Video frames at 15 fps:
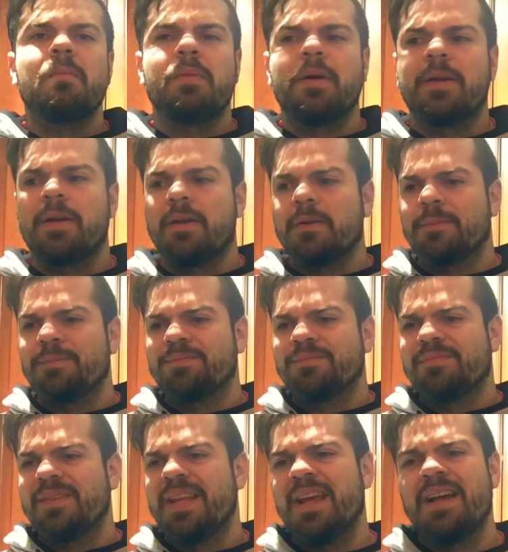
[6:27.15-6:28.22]
But
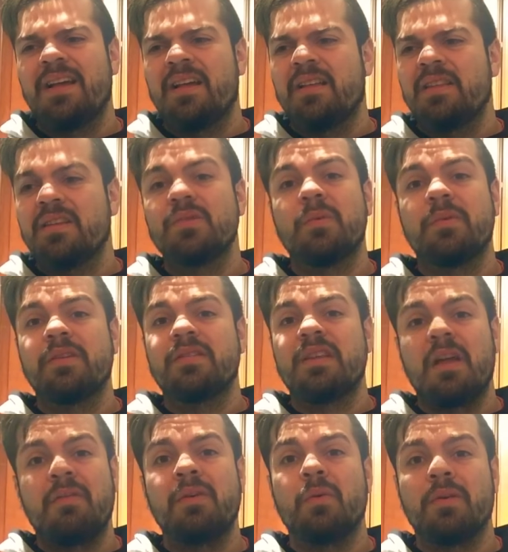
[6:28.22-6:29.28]
yeah, this one's
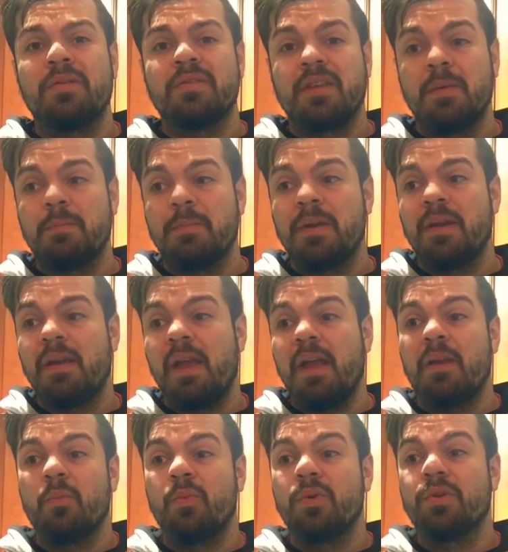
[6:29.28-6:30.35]
definitely worth skipping
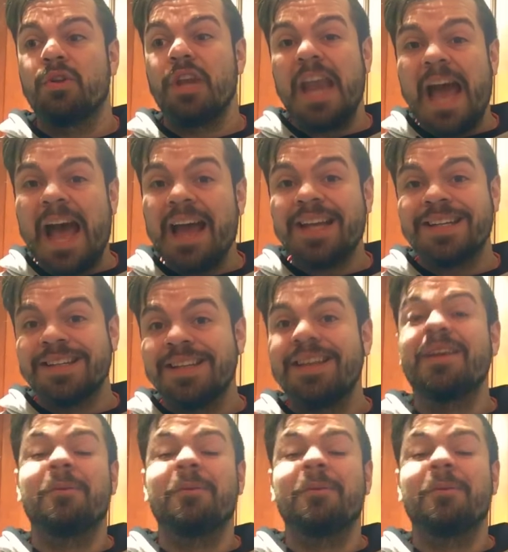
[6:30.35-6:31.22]
and will not